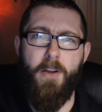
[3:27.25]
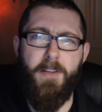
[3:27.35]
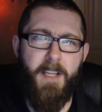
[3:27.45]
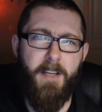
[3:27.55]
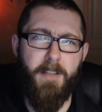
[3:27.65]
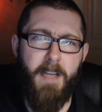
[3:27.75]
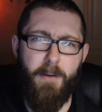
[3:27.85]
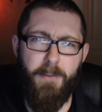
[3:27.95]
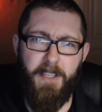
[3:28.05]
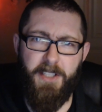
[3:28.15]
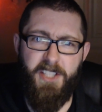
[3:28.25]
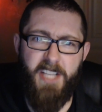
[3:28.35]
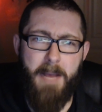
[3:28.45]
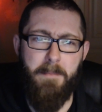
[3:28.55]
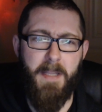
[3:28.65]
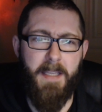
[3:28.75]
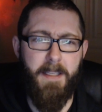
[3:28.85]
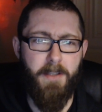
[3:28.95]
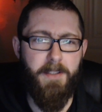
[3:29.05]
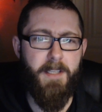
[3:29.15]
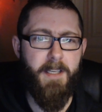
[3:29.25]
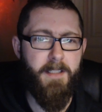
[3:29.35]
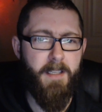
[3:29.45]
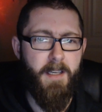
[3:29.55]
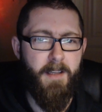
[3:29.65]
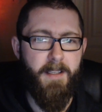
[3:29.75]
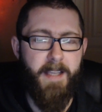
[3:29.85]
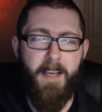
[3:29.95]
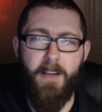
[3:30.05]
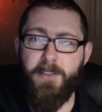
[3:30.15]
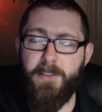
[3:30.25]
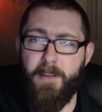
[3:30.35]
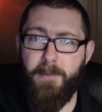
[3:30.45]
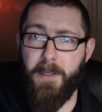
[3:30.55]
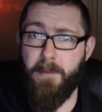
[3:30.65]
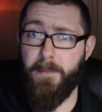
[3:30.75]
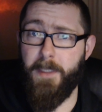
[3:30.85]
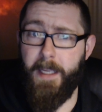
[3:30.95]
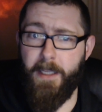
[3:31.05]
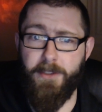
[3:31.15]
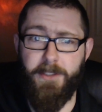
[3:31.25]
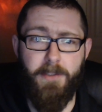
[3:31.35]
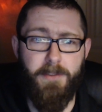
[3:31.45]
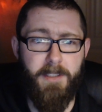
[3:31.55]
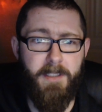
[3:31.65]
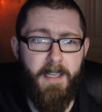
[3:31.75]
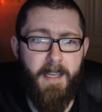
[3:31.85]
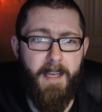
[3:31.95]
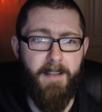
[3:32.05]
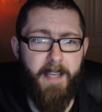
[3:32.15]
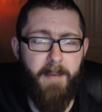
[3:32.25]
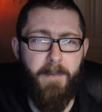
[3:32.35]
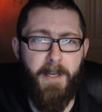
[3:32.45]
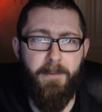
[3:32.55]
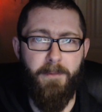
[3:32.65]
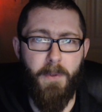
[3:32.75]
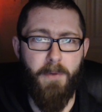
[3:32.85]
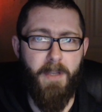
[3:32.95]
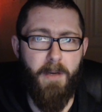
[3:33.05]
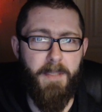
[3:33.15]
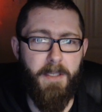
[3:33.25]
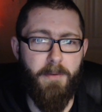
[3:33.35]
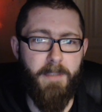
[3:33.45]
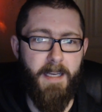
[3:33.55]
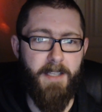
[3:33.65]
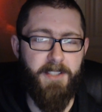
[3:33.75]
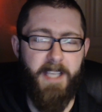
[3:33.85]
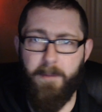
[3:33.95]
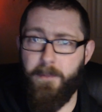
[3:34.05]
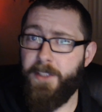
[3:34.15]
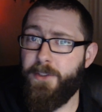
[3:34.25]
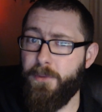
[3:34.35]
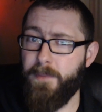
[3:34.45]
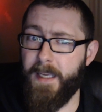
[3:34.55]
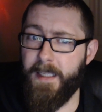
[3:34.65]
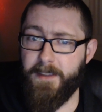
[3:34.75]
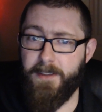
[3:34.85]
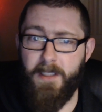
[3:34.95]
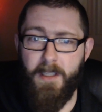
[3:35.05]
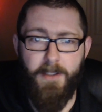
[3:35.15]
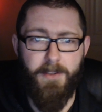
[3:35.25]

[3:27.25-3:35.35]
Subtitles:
Undead are now the Shambling Undead, Chaos have become Chaos Chosen, and Khemri will now be known as Khemri Tomb Kings.